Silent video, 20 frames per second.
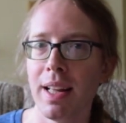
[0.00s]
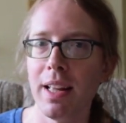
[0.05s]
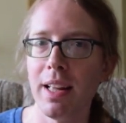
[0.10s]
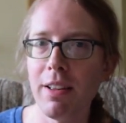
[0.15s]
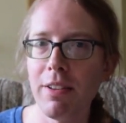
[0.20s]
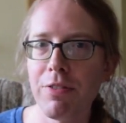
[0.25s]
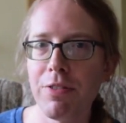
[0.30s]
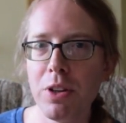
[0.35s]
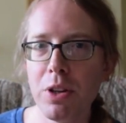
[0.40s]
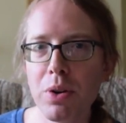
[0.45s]

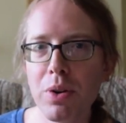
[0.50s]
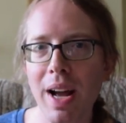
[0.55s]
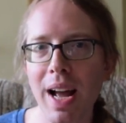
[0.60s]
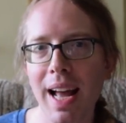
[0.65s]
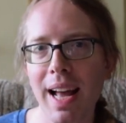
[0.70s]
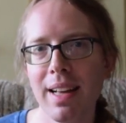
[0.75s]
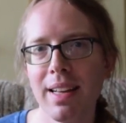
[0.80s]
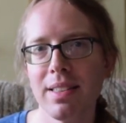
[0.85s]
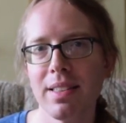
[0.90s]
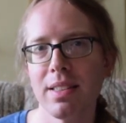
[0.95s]
If you
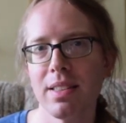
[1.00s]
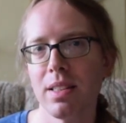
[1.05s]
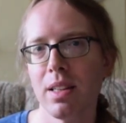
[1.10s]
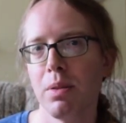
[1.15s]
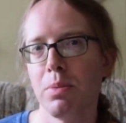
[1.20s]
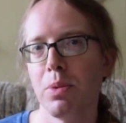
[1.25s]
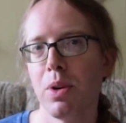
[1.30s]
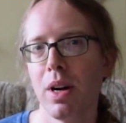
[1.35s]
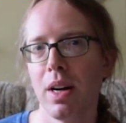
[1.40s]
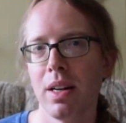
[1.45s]
ask
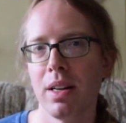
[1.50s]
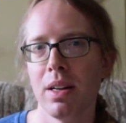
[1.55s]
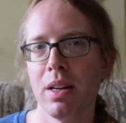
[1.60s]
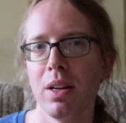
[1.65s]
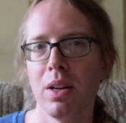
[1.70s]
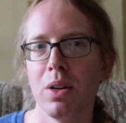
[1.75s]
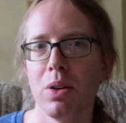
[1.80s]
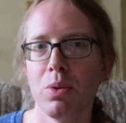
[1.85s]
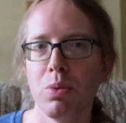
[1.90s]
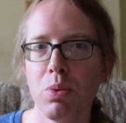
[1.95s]
someone,
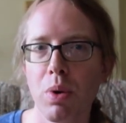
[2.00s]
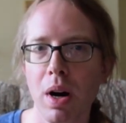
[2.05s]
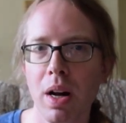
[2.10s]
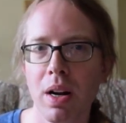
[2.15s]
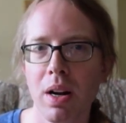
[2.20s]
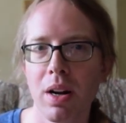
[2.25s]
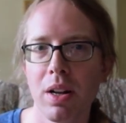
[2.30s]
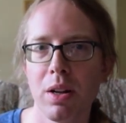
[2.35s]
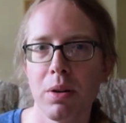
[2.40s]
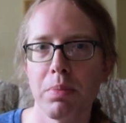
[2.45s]
what
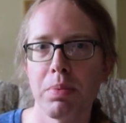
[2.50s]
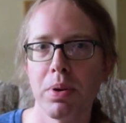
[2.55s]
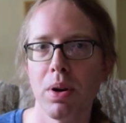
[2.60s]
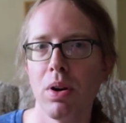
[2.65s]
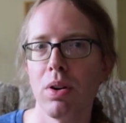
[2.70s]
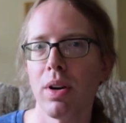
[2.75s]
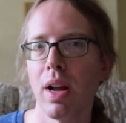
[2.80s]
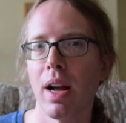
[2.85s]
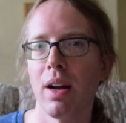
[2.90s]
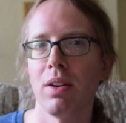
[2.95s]
are your
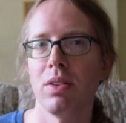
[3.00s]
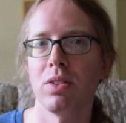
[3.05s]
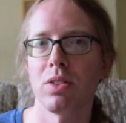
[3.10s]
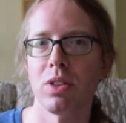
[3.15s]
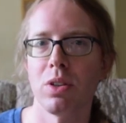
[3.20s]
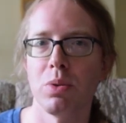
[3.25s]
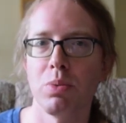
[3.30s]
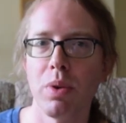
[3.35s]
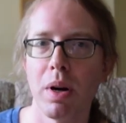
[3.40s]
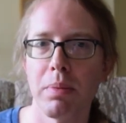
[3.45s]
pronouns,
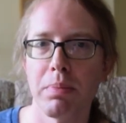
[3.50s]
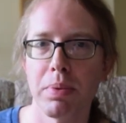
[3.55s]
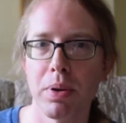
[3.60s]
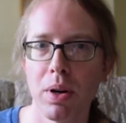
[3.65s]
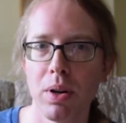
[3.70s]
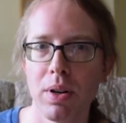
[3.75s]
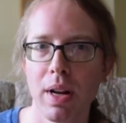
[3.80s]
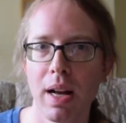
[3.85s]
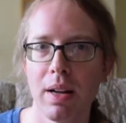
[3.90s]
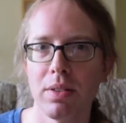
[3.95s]
or what
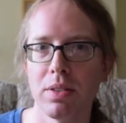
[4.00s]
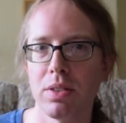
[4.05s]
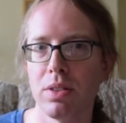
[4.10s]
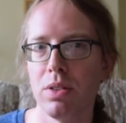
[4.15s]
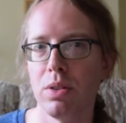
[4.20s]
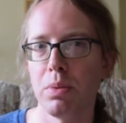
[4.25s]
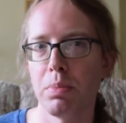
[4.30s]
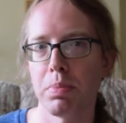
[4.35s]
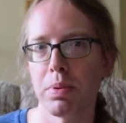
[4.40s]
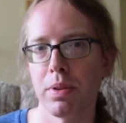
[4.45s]
pronouns do
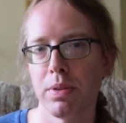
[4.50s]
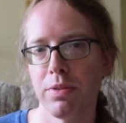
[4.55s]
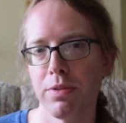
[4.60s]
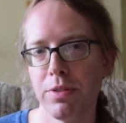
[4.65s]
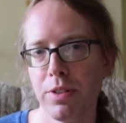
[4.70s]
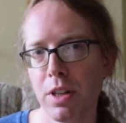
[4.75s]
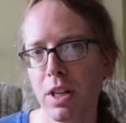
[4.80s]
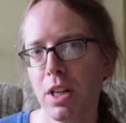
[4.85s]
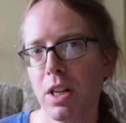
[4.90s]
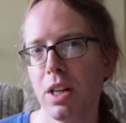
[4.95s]
you
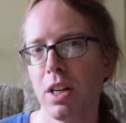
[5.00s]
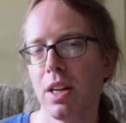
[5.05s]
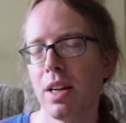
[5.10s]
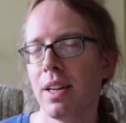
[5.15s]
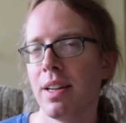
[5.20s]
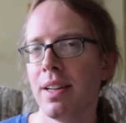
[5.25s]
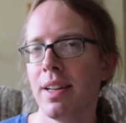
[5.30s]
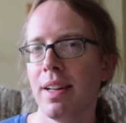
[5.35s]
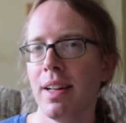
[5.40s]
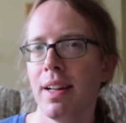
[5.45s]
prefer,
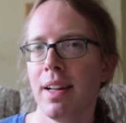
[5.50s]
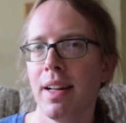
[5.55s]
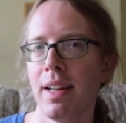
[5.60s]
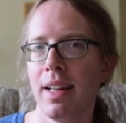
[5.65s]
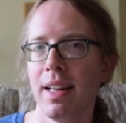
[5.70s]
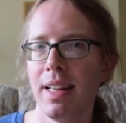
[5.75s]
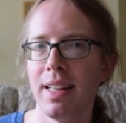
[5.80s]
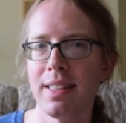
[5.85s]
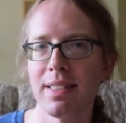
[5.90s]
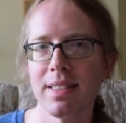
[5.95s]

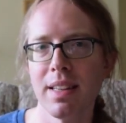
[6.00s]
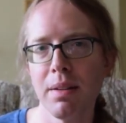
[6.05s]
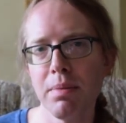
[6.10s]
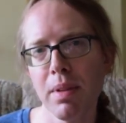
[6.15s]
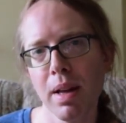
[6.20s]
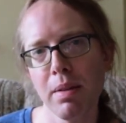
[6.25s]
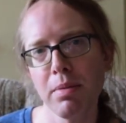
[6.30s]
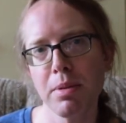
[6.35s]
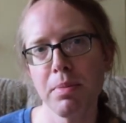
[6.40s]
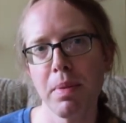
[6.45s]
it
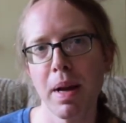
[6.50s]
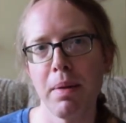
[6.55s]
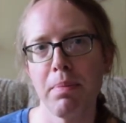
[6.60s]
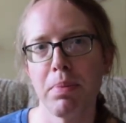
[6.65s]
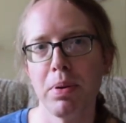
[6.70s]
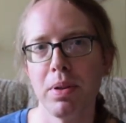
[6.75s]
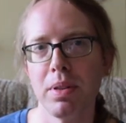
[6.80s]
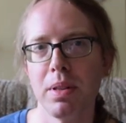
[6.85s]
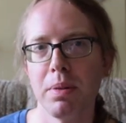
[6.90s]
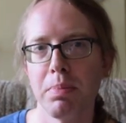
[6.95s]
sometimes might
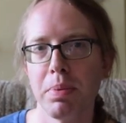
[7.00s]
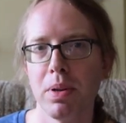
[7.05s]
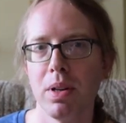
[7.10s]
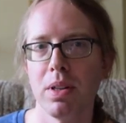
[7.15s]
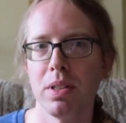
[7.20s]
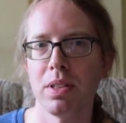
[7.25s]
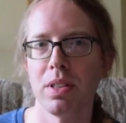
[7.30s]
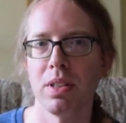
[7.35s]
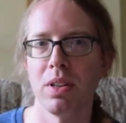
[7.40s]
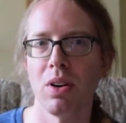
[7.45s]
put the
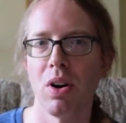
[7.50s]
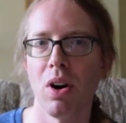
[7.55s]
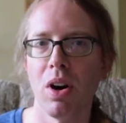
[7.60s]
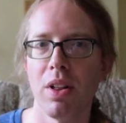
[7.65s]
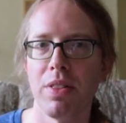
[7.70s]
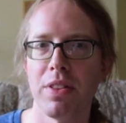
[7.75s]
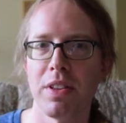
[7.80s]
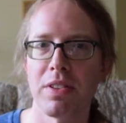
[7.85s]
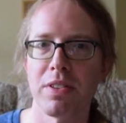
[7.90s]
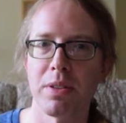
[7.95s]
person
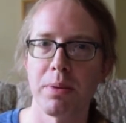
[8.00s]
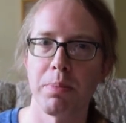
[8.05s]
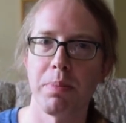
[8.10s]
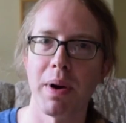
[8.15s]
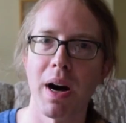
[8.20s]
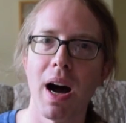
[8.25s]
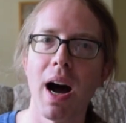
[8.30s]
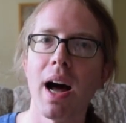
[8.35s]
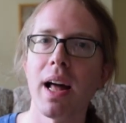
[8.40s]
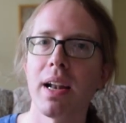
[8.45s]
on the
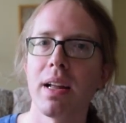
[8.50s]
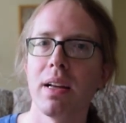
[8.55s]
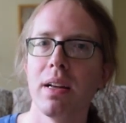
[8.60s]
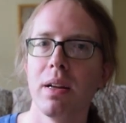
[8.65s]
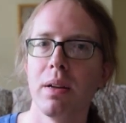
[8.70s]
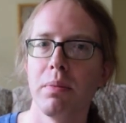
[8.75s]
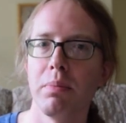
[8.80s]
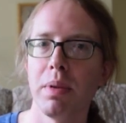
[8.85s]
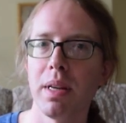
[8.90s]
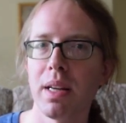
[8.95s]
spot,
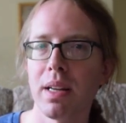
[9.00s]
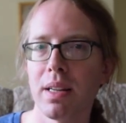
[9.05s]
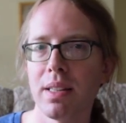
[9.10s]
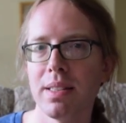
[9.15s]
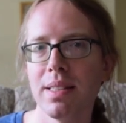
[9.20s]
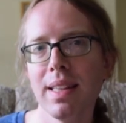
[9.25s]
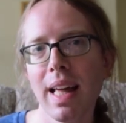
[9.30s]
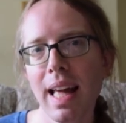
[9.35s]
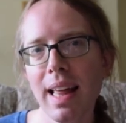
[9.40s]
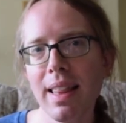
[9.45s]

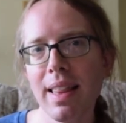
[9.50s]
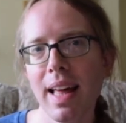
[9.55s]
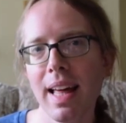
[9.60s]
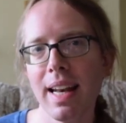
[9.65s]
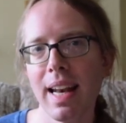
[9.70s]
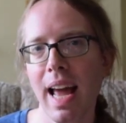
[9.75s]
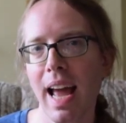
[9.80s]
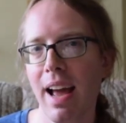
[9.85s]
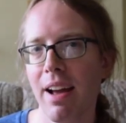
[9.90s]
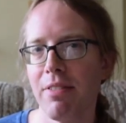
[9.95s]
because they
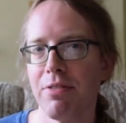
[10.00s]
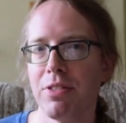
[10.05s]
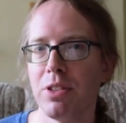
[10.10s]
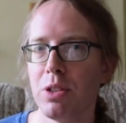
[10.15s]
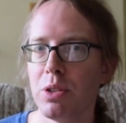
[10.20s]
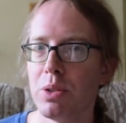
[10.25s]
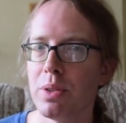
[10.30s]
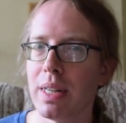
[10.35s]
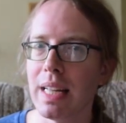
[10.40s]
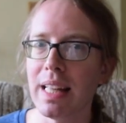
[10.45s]
then have
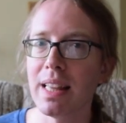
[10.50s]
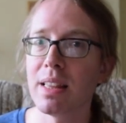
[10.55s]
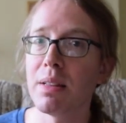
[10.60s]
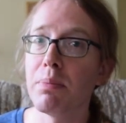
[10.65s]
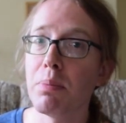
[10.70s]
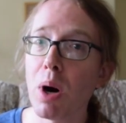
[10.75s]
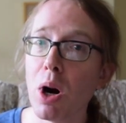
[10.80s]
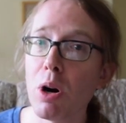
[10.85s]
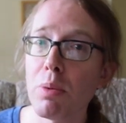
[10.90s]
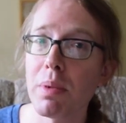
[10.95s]
to, in the
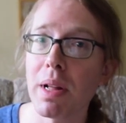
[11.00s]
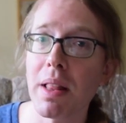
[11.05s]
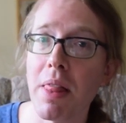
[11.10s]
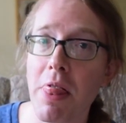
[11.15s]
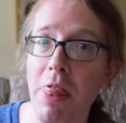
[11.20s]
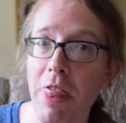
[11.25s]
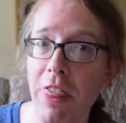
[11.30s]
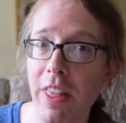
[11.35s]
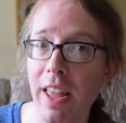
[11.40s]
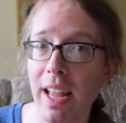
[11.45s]
moment,
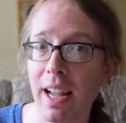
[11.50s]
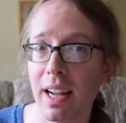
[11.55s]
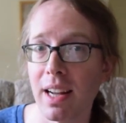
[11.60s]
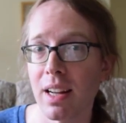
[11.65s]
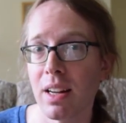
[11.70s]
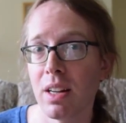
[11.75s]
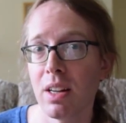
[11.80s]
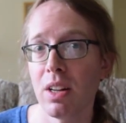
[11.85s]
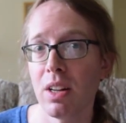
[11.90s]
think,